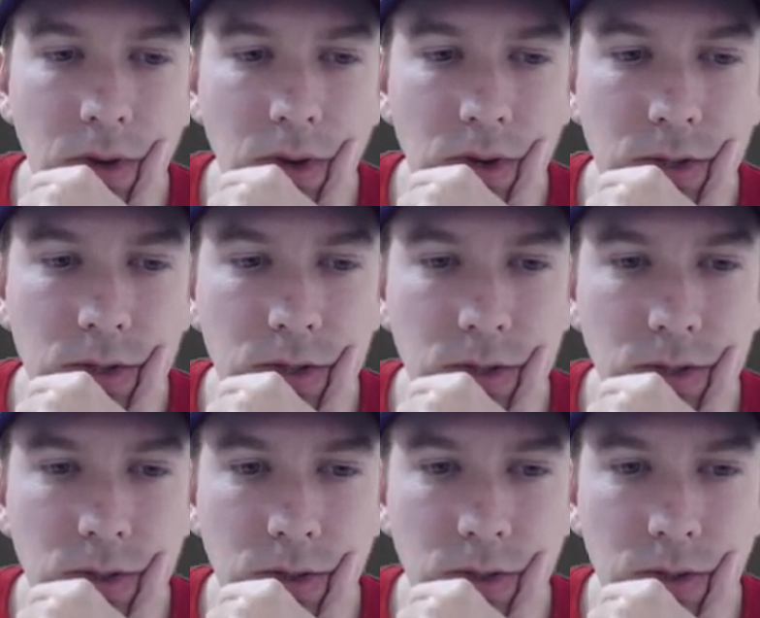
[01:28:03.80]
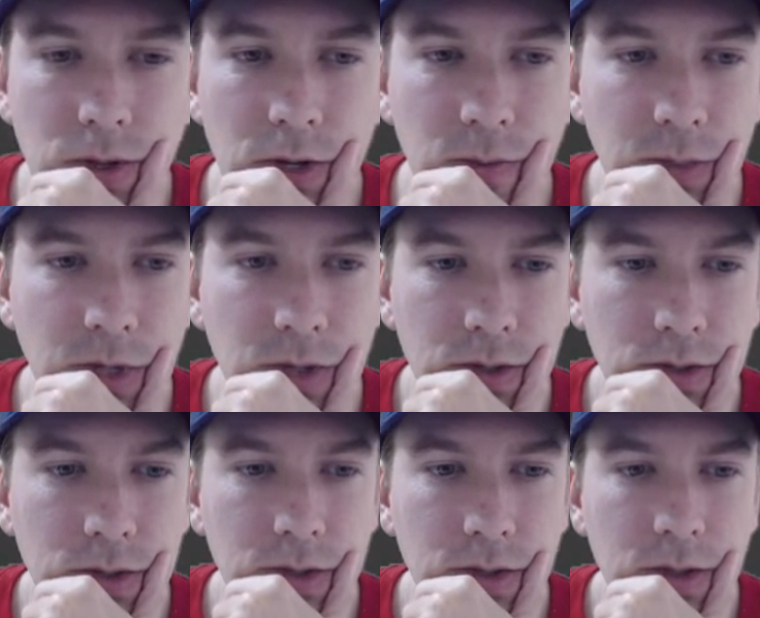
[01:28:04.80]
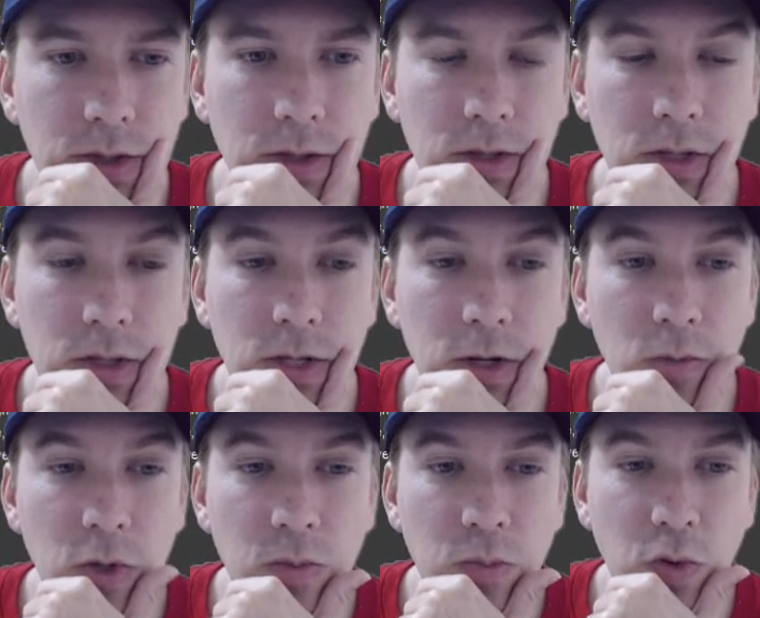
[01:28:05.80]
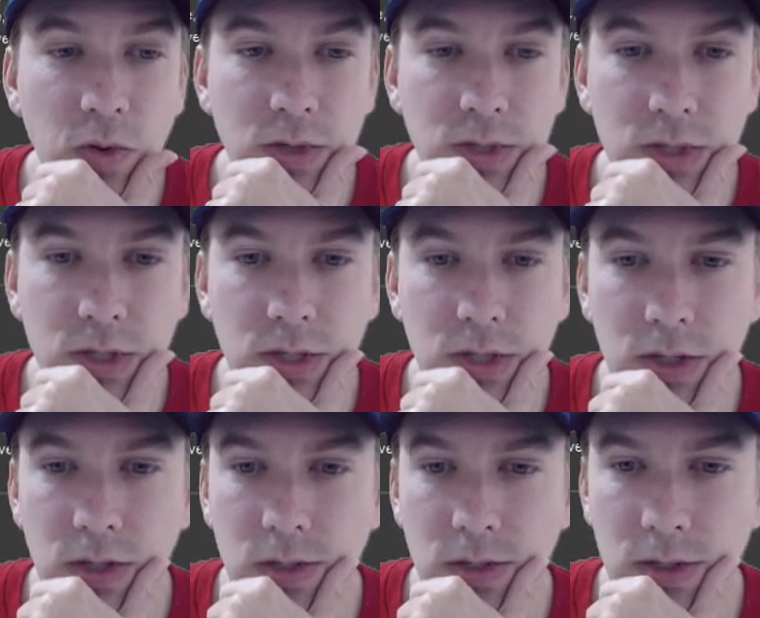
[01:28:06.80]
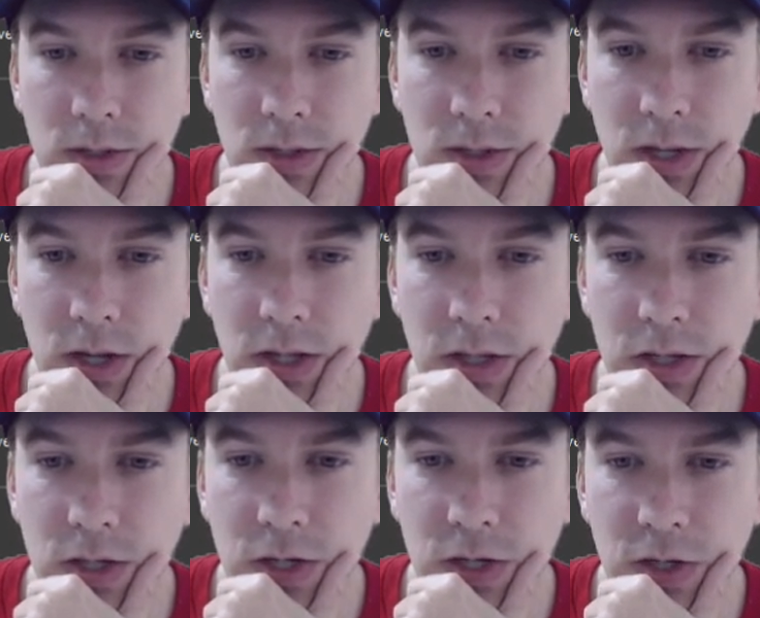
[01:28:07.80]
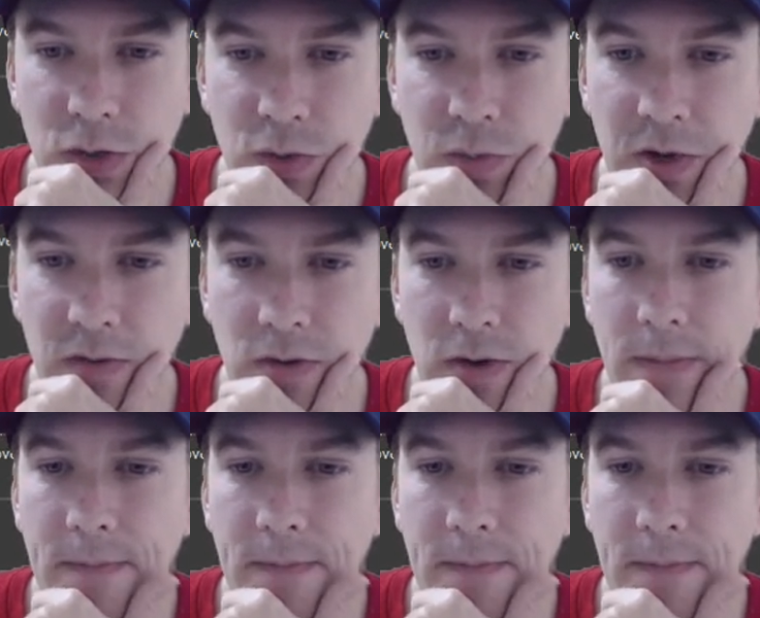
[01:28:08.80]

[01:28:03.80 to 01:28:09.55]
So that means the thing that's going to be important is this alien shield buffer.